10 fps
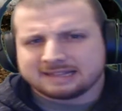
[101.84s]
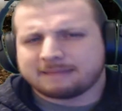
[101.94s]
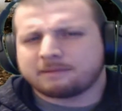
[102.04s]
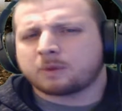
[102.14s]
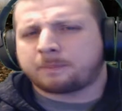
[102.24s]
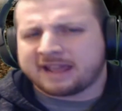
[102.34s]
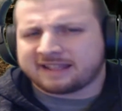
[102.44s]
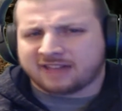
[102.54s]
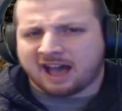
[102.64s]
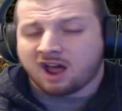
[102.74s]
Let me
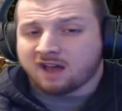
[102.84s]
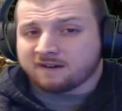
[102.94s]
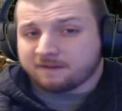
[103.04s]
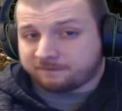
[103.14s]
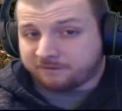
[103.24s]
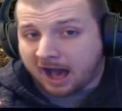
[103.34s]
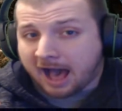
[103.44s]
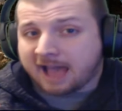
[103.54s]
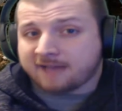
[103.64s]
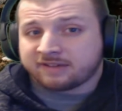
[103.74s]
repeat that.
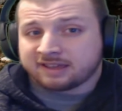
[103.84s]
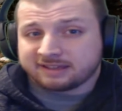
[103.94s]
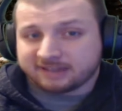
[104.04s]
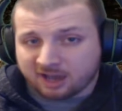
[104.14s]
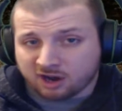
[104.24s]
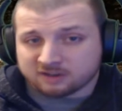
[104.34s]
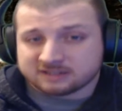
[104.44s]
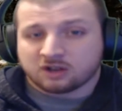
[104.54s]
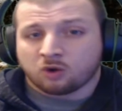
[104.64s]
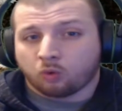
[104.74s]
Five
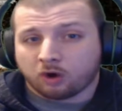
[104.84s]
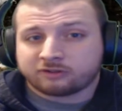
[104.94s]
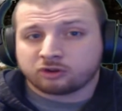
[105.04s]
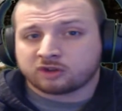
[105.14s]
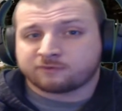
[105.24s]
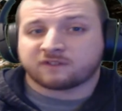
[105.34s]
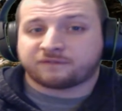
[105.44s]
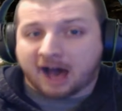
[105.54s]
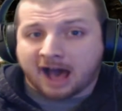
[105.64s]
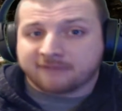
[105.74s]
years. One, two, three, four,
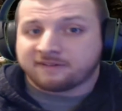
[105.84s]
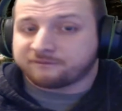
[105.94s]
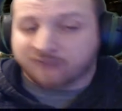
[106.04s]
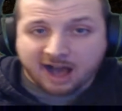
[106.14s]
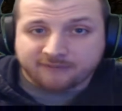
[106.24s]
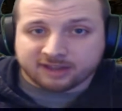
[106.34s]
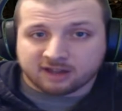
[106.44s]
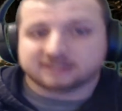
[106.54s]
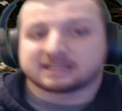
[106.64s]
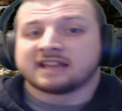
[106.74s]
five, five
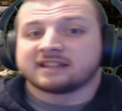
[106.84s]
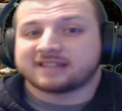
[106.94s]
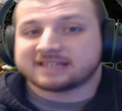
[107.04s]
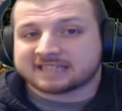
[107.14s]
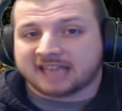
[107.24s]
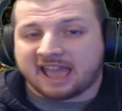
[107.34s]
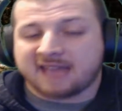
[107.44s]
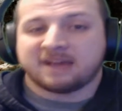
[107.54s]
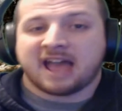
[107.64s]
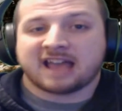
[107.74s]
years. This
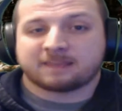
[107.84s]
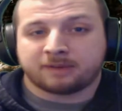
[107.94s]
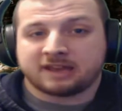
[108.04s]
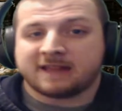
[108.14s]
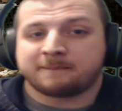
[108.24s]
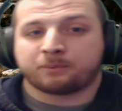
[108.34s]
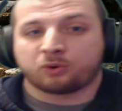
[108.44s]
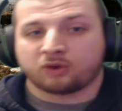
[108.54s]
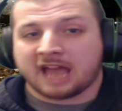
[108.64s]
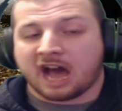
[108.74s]
game has been in
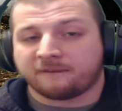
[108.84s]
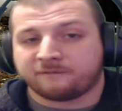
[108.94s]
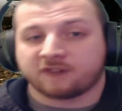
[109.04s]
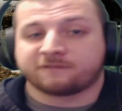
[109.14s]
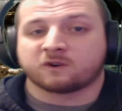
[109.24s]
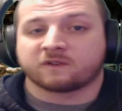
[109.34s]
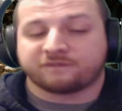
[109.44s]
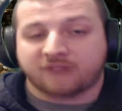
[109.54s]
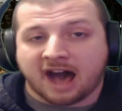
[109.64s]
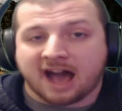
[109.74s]
pre-alpha for
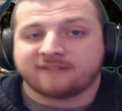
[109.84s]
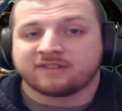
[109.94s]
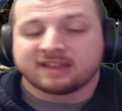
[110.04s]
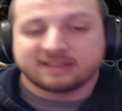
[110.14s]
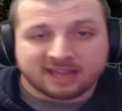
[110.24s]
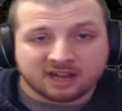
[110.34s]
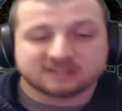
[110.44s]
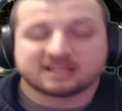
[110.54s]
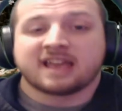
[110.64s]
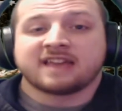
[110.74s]
five
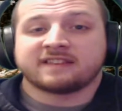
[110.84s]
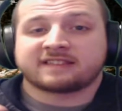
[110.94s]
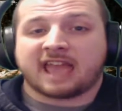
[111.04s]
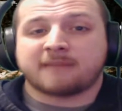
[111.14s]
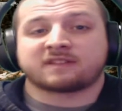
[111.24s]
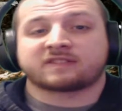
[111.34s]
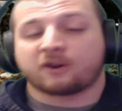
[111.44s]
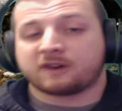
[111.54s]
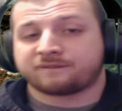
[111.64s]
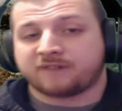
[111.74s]
years. This game is
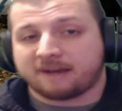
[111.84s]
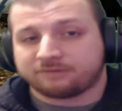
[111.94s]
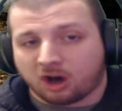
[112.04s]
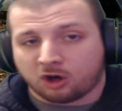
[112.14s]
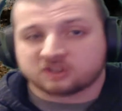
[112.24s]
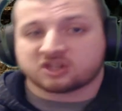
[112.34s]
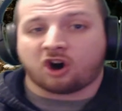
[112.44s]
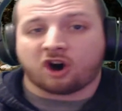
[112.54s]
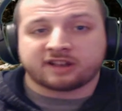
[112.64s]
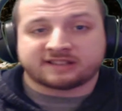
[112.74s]
$35
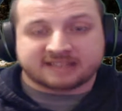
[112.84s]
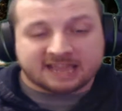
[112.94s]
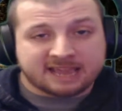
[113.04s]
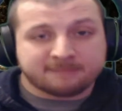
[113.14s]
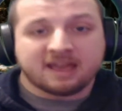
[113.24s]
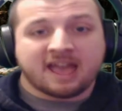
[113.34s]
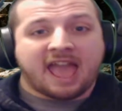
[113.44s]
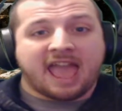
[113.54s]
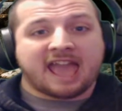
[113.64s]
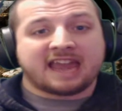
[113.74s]
on Steam
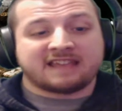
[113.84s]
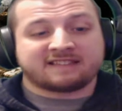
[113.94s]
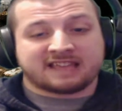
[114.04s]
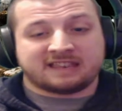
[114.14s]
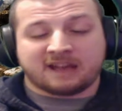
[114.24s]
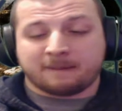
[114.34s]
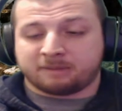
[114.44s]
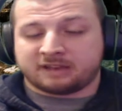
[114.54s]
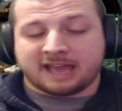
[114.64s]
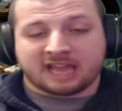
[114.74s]
and is getting nothing
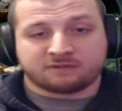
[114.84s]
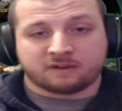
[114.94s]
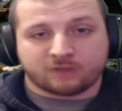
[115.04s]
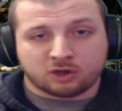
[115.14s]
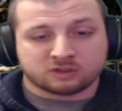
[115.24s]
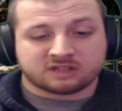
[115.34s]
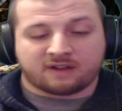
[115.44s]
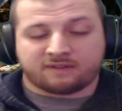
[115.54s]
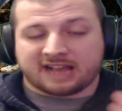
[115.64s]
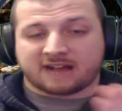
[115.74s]
but negative reviews of
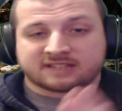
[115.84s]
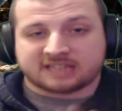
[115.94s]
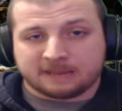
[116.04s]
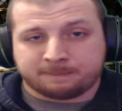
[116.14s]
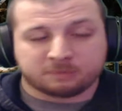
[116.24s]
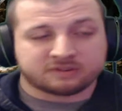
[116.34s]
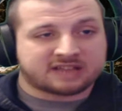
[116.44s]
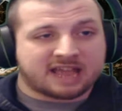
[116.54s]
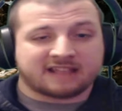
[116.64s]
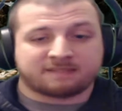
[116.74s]
everything I've seen. People
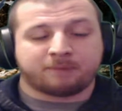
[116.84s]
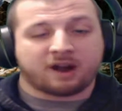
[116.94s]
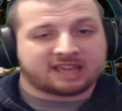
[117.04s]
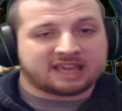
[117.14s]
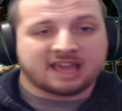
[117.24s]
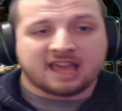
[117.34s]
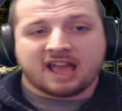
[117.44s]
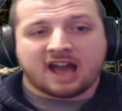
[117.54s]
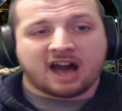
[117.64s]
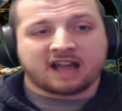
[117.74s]
say it's buggy,
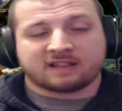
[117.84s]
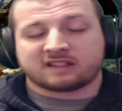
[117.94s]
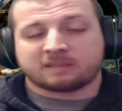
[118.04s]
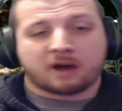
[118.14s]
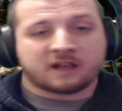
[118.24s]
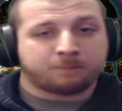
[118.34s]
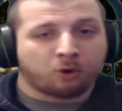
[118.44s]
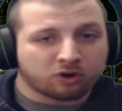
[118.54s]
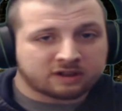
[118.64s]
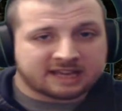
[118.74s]
uh, it's optimized
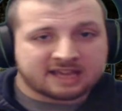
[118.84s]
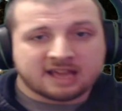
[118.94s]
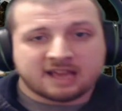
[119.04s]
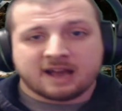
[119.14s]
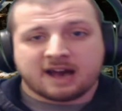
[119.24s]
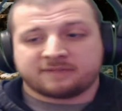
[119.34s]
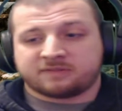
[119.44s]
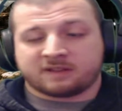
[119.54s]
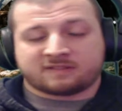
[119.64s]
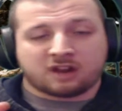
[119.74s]
poorly.
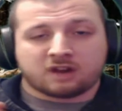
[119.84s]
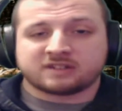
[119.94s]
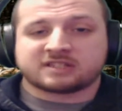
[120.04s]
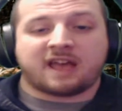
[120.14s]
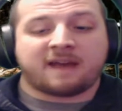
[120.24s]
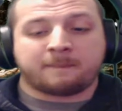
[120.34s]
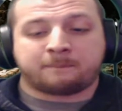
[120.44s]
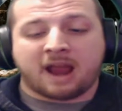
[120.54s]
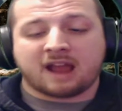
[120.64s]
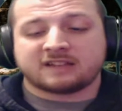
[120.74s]
The servers,
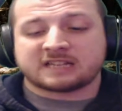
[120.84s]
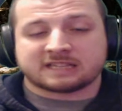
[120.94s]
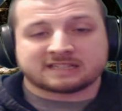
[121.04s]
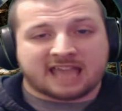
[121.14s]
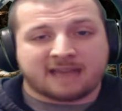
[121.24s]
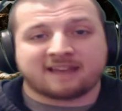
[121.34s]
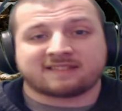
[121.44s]
apparently this game has